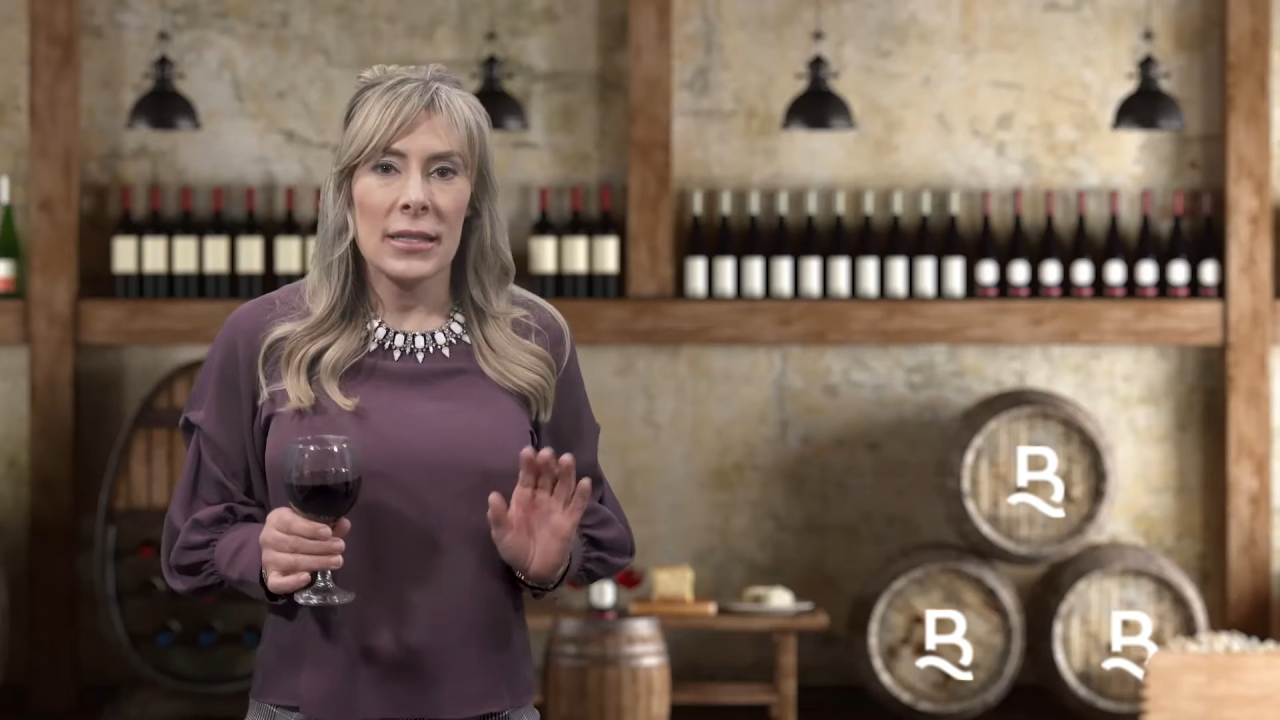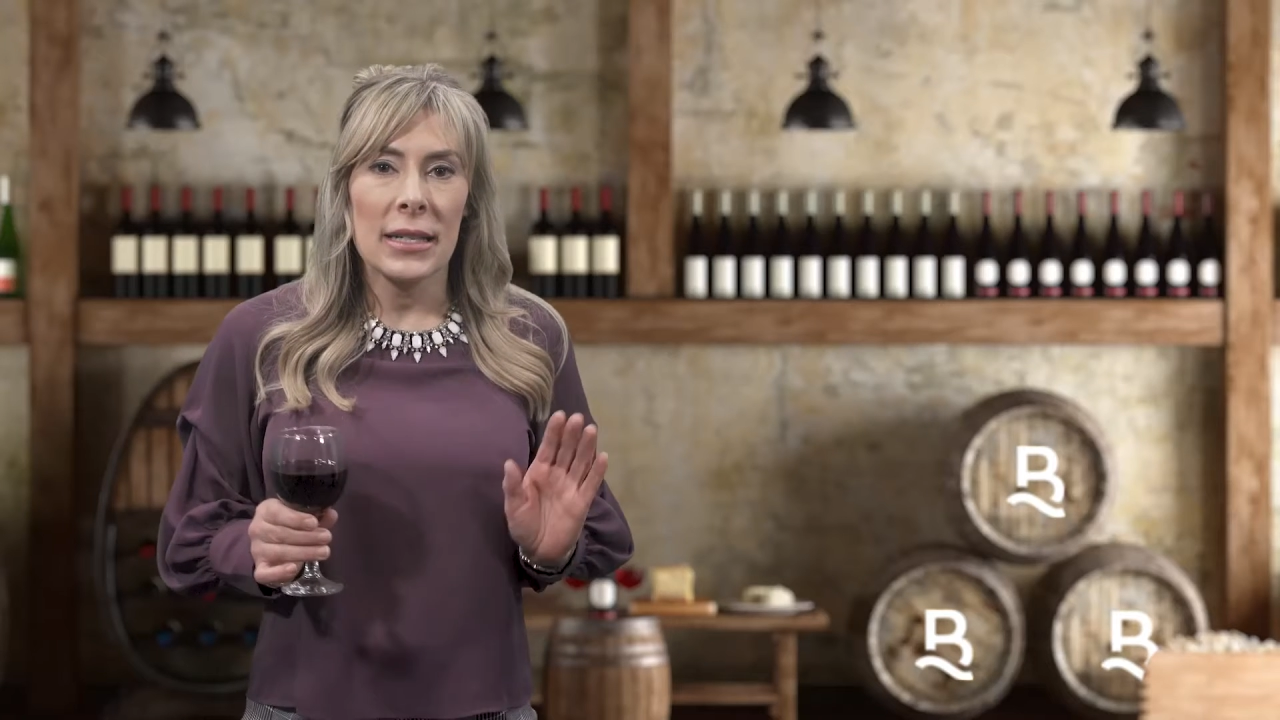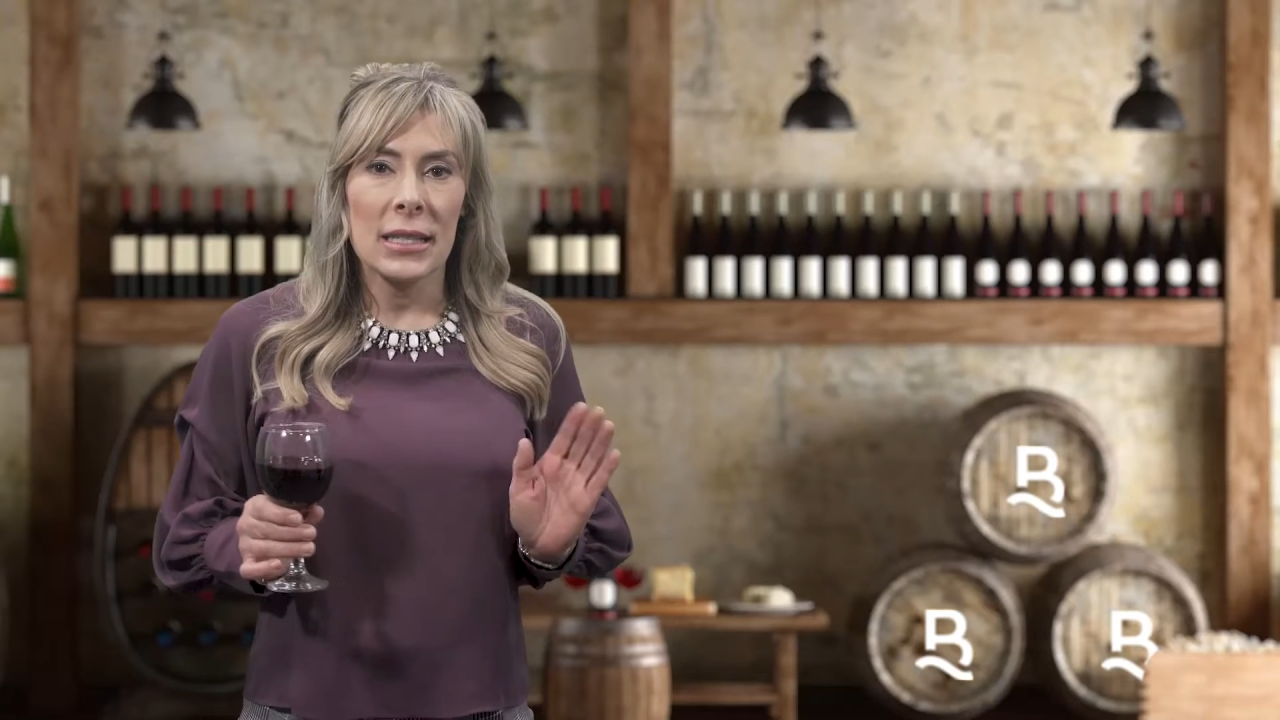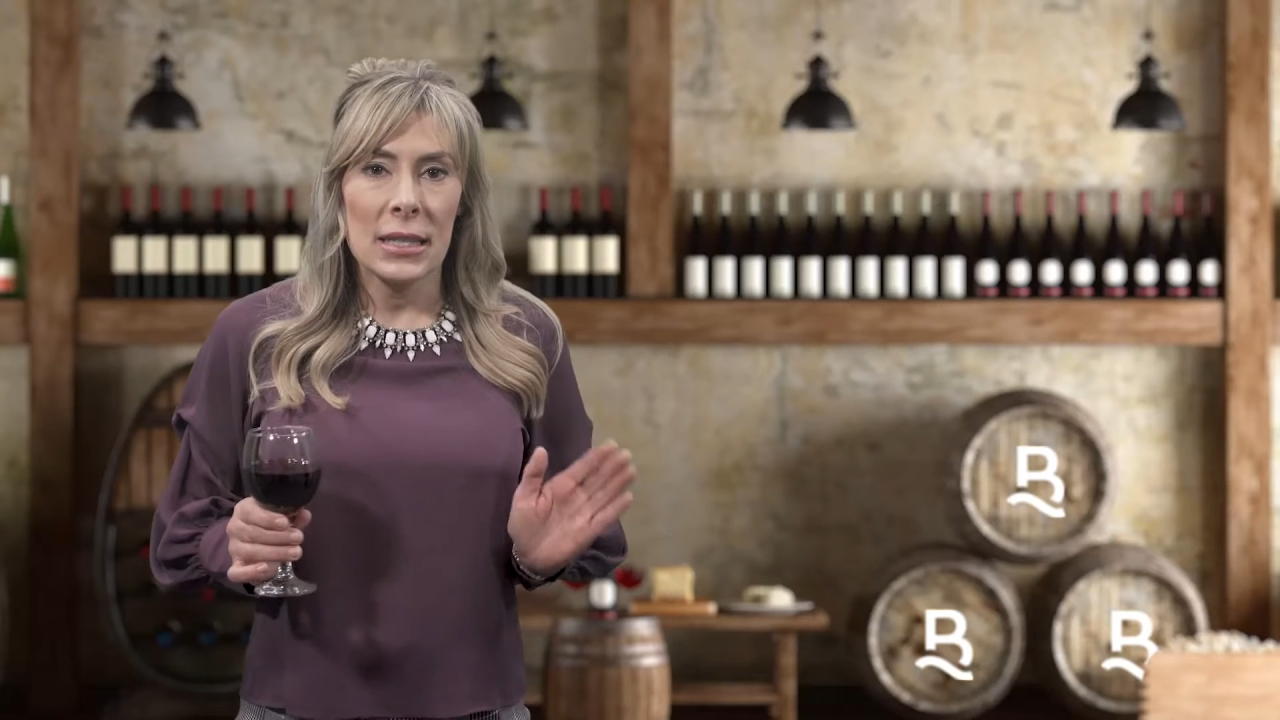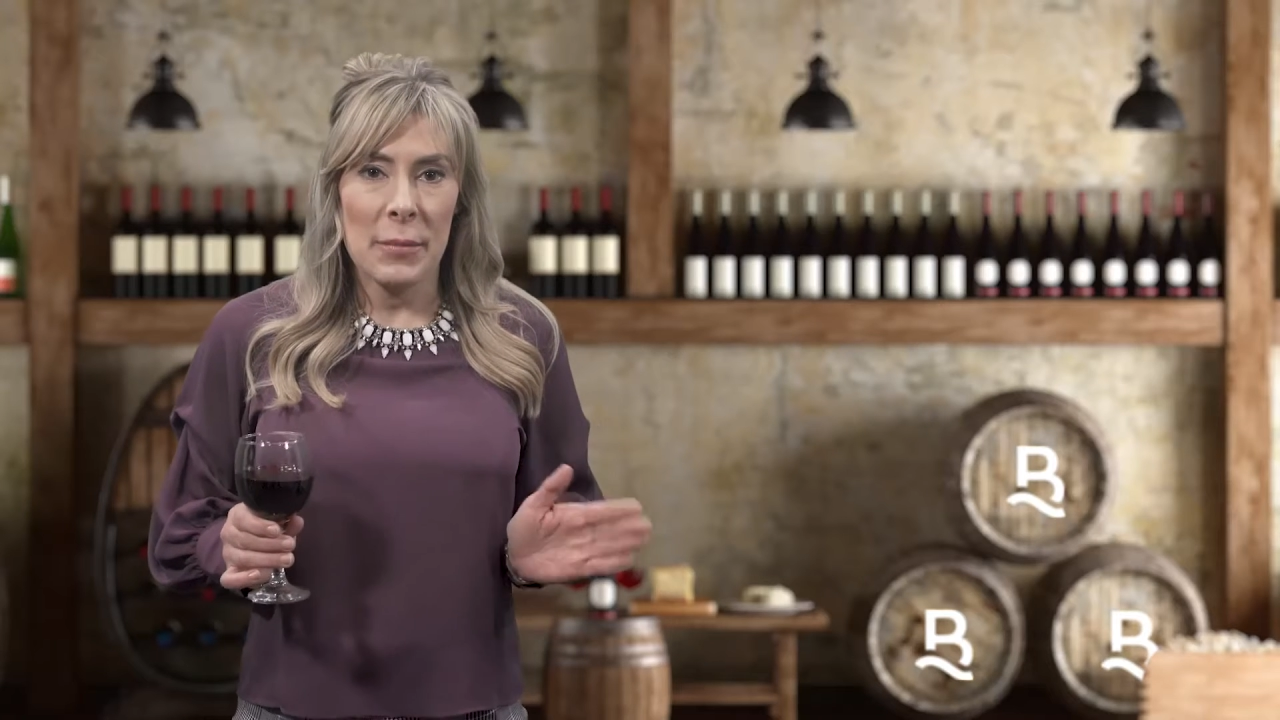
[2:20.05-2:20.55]

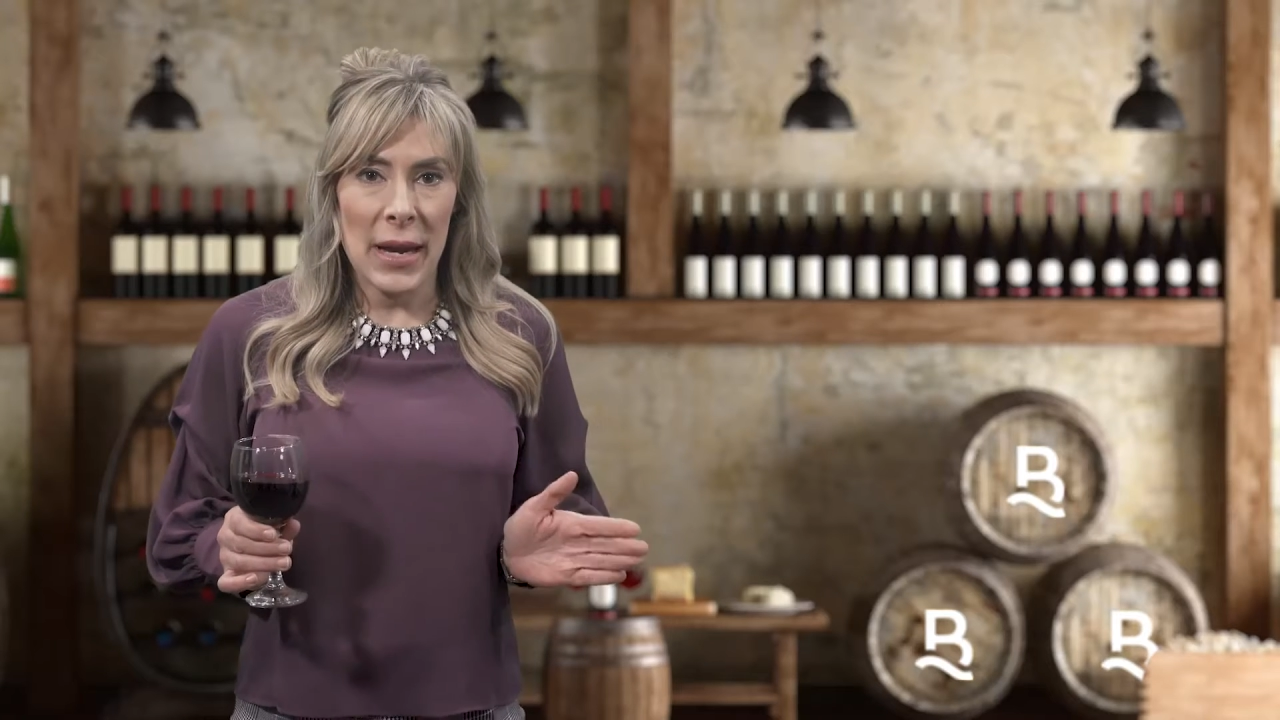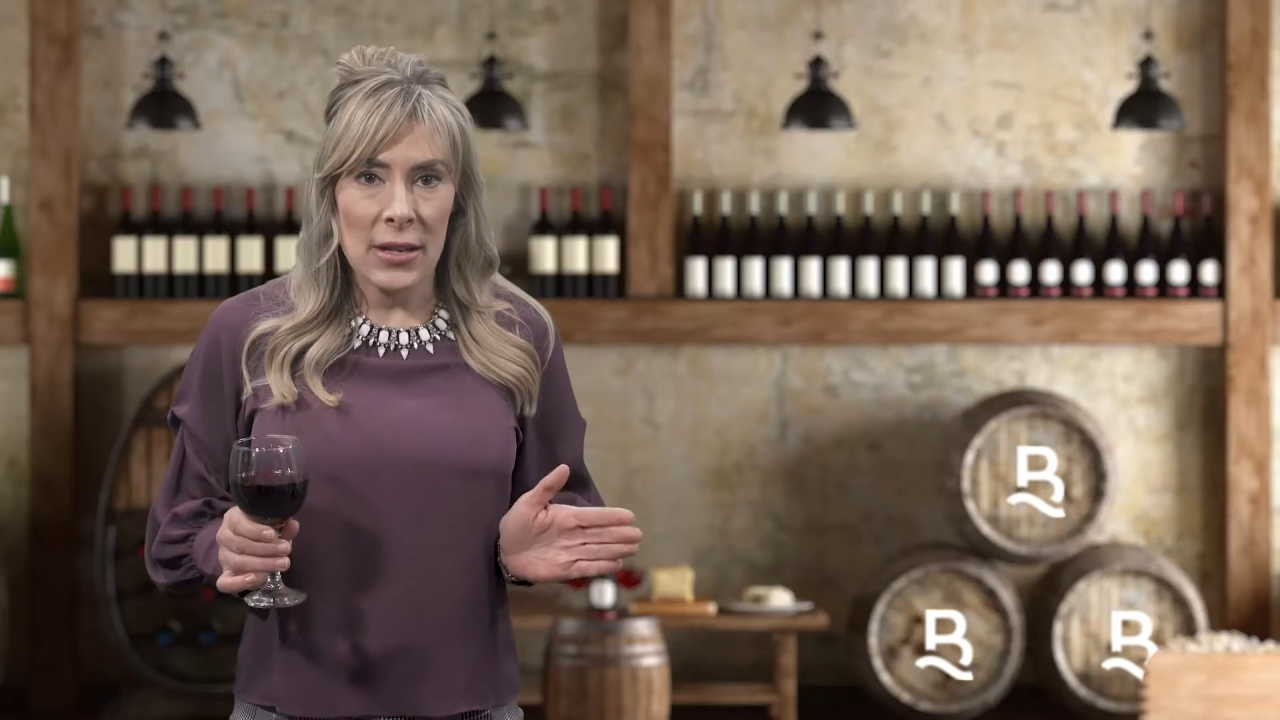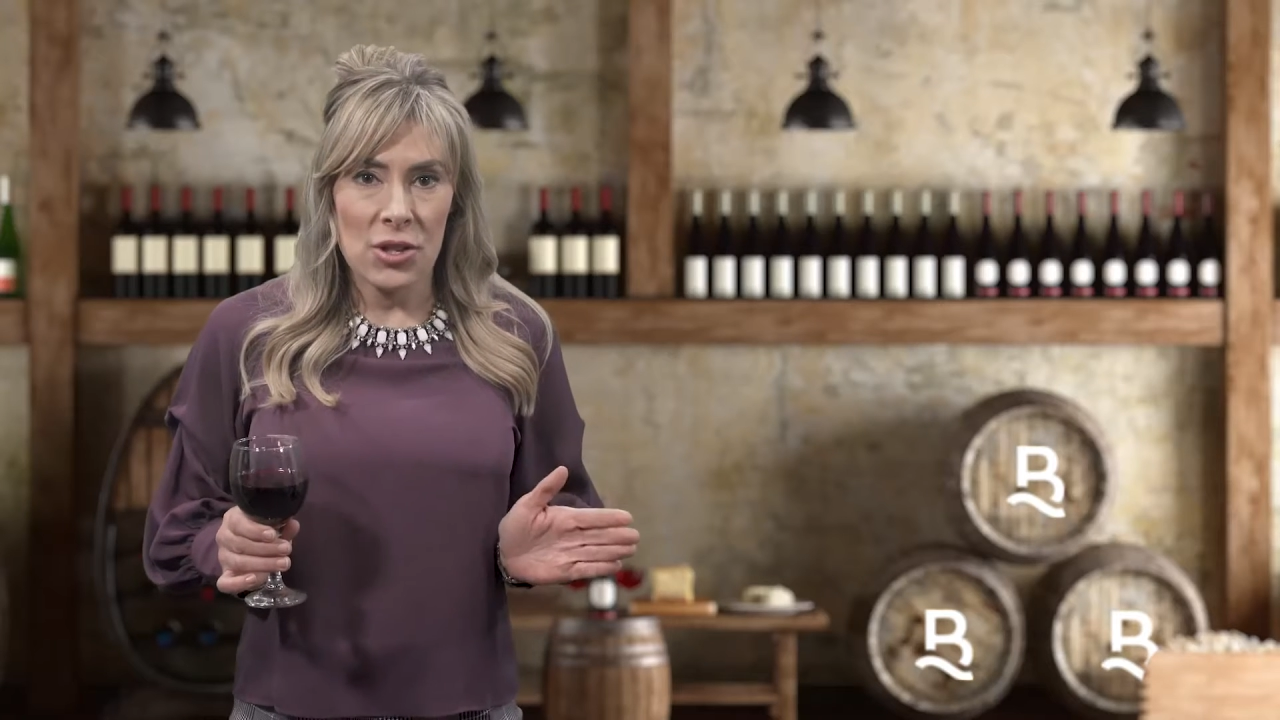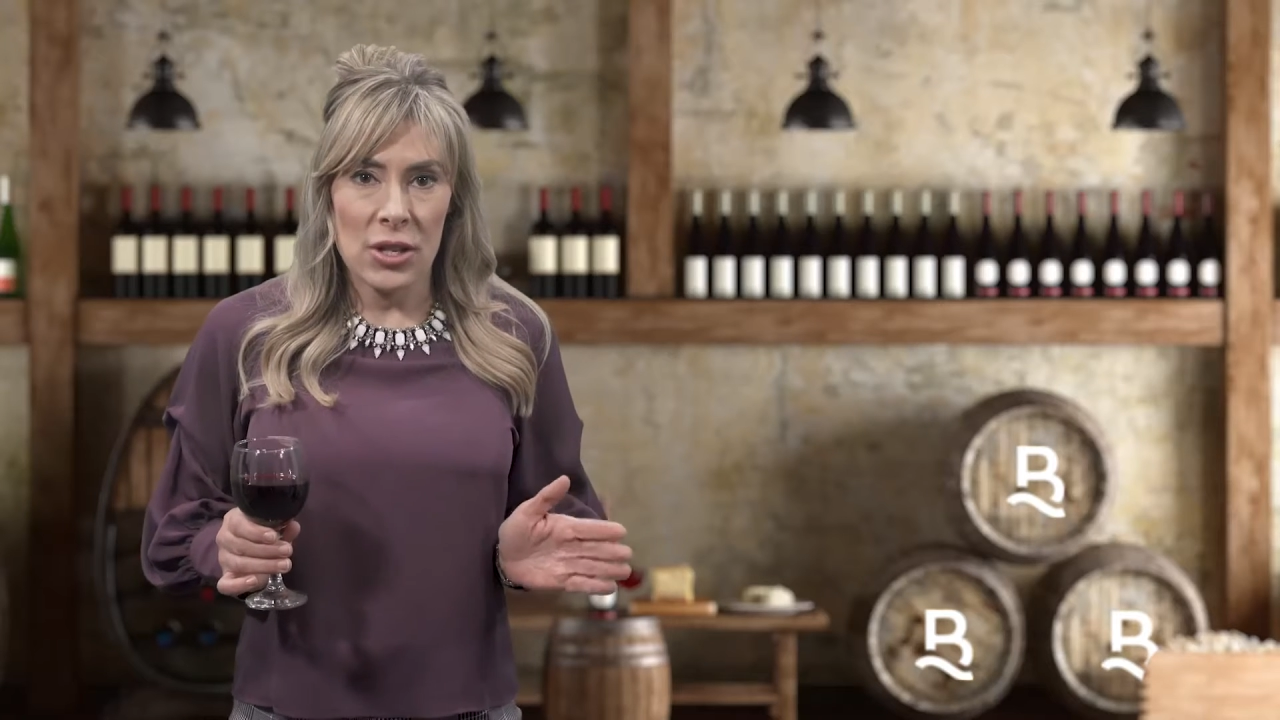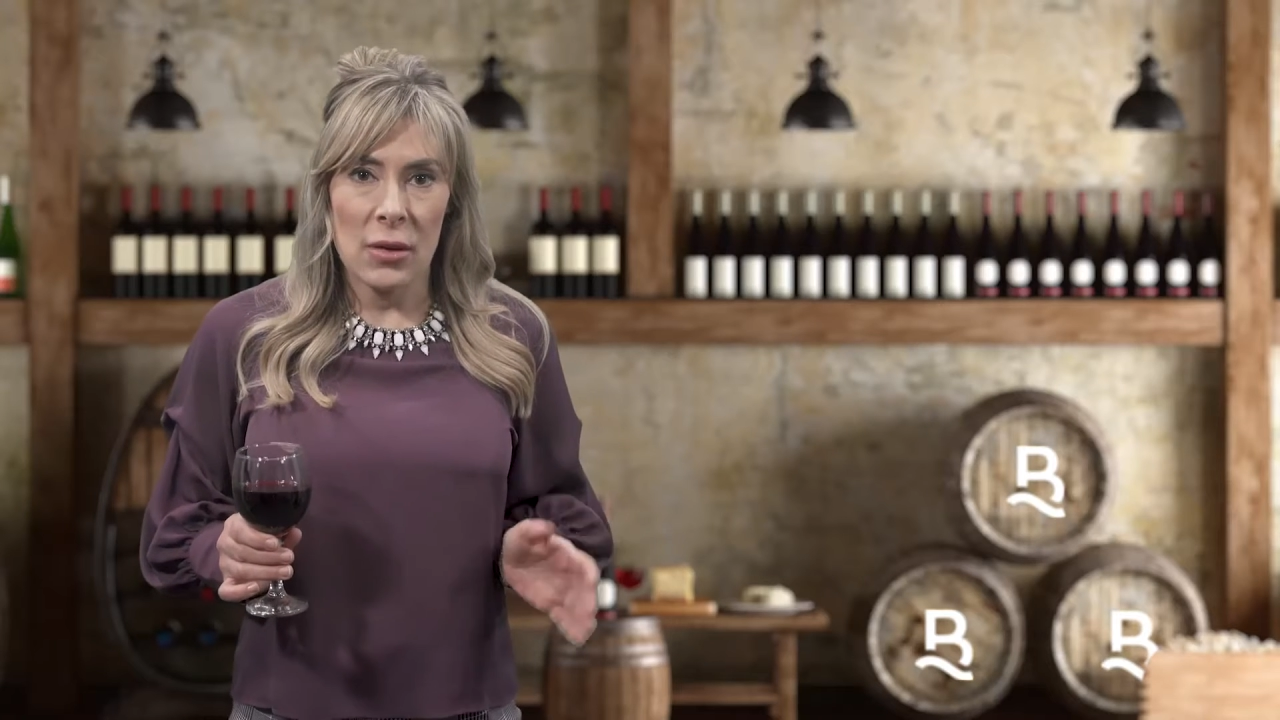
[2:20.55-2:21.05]

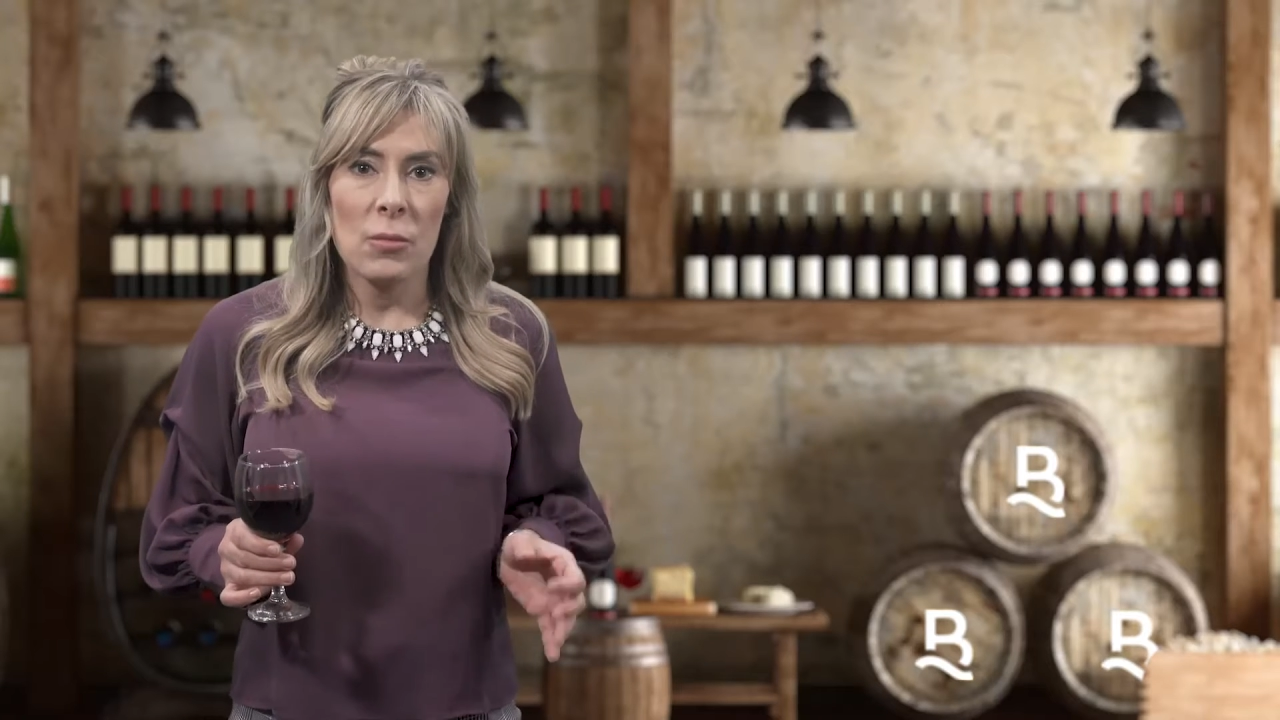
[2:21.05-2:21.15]
expansion,